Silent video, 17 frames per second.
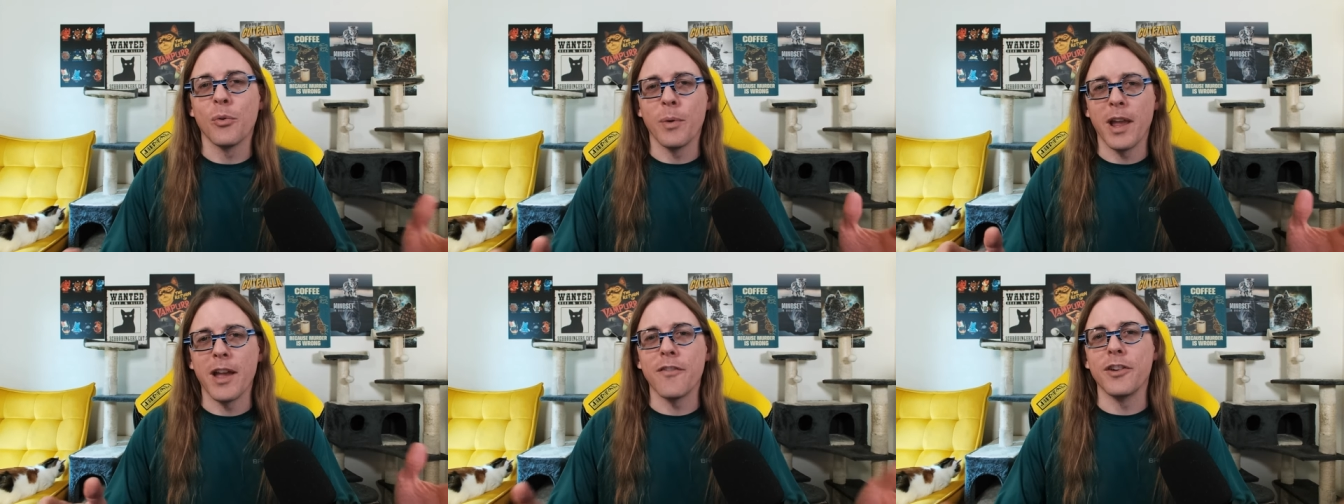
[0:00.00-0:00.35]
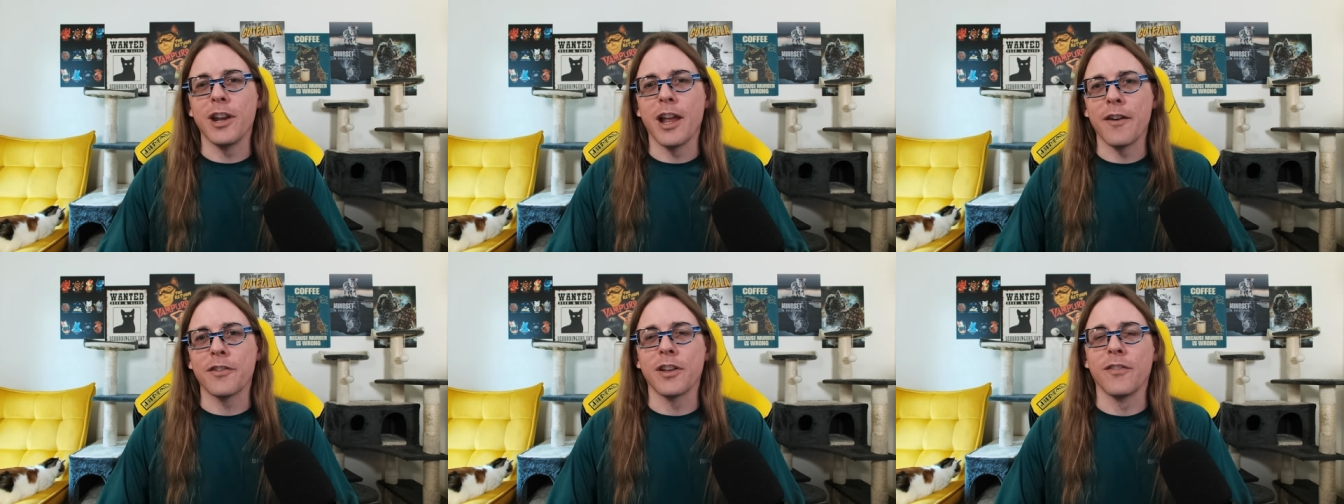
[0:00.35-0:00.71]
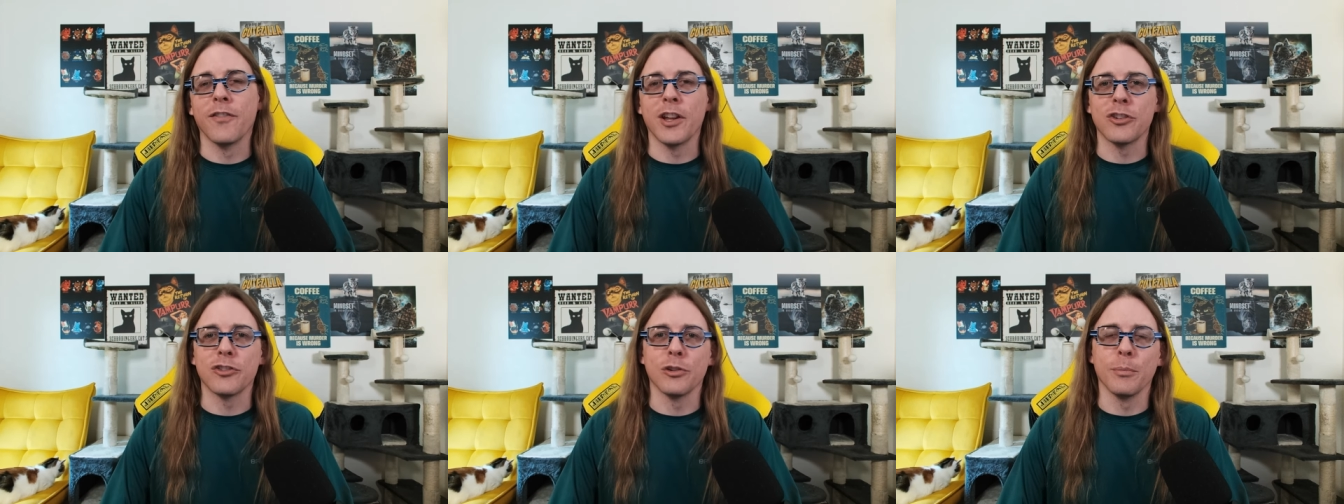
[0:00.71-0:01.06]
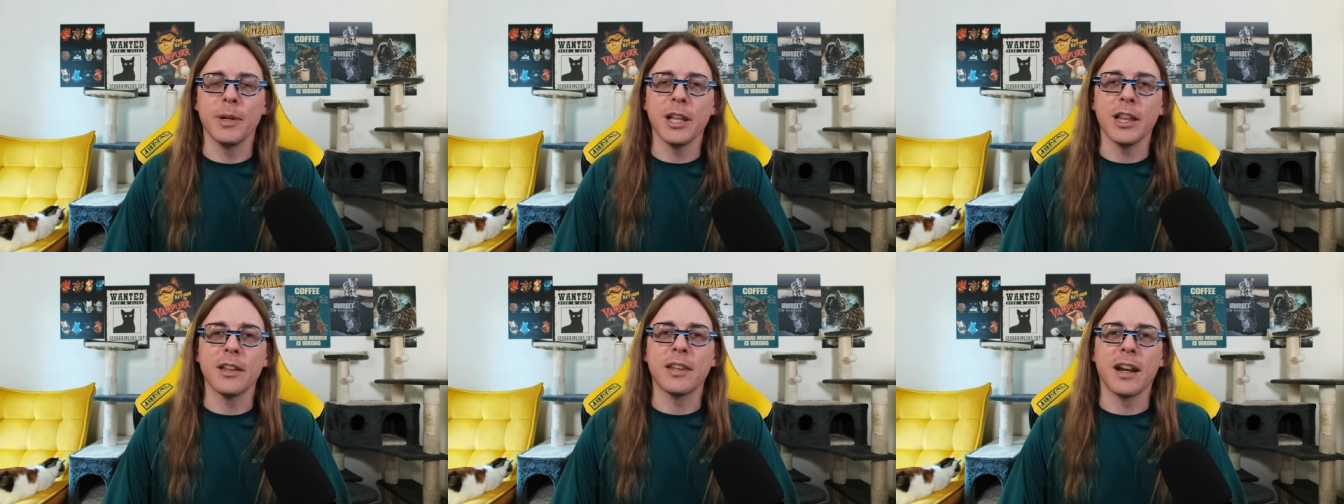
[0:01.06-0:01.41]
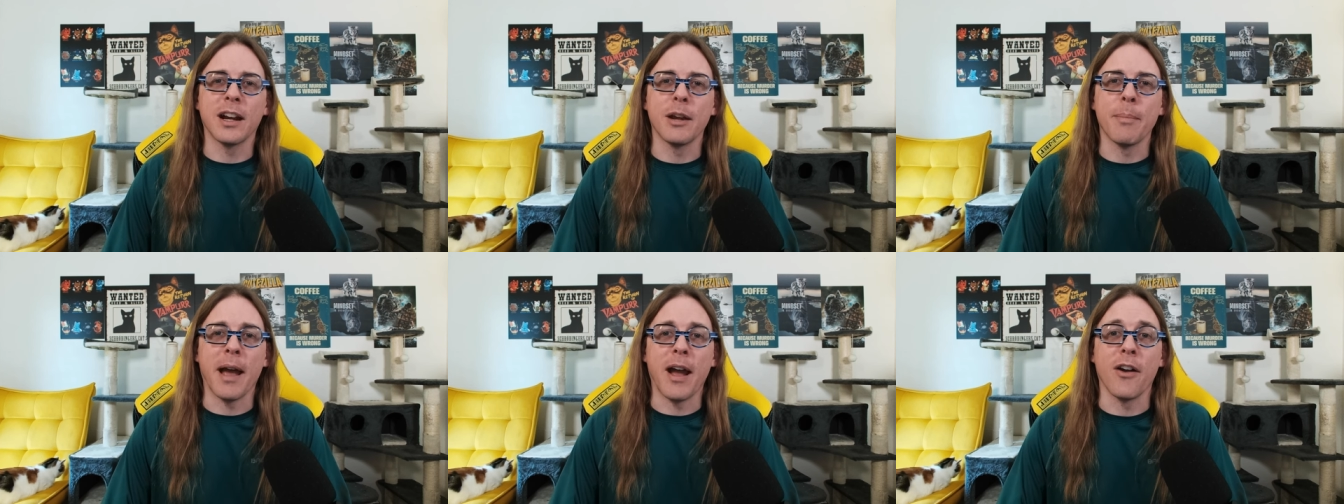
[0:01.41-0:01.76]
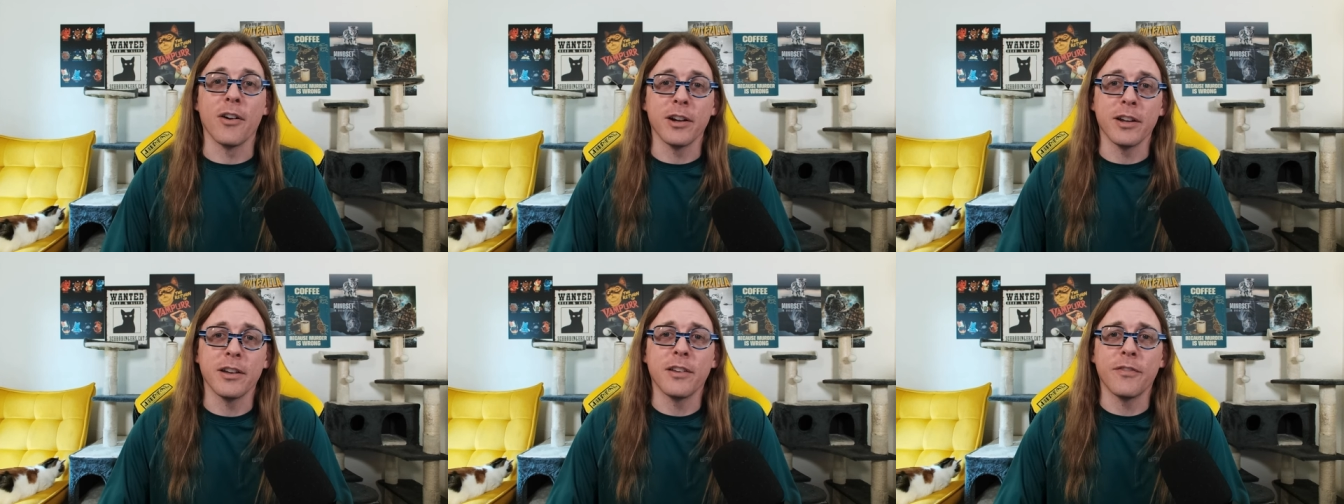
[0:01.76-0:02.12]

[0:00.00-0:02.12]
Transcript: we have enough conventional military power to